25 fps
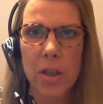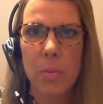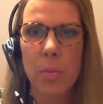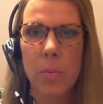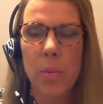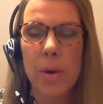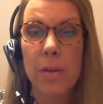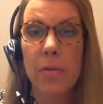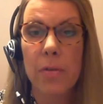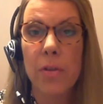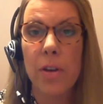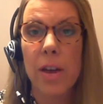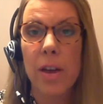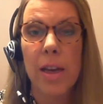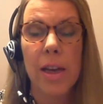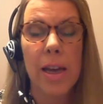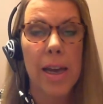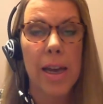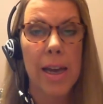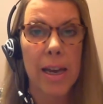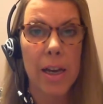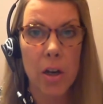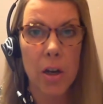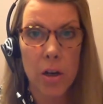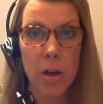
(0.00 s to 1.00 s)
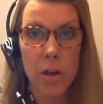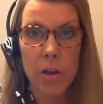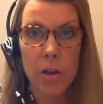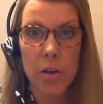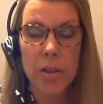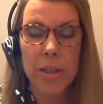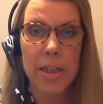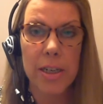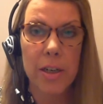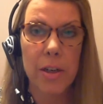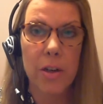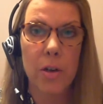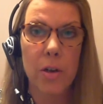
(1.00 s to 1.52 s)
And we've
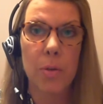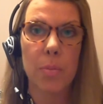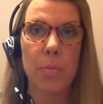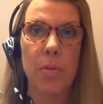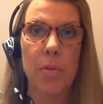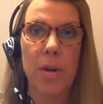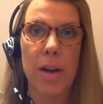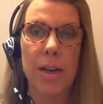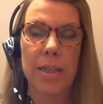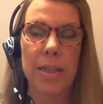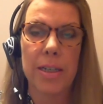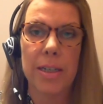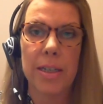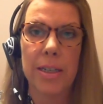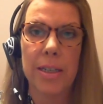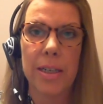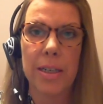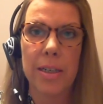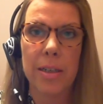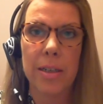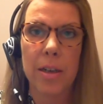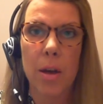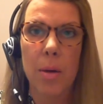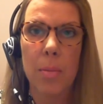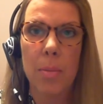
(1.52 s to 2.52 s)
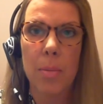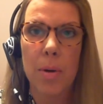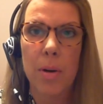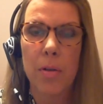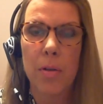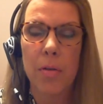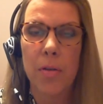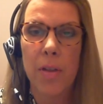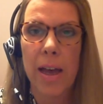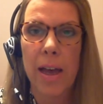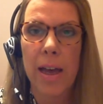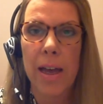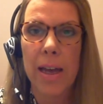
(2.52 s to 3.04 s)
included a good practice example
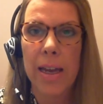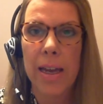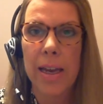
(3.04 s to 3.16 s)
of that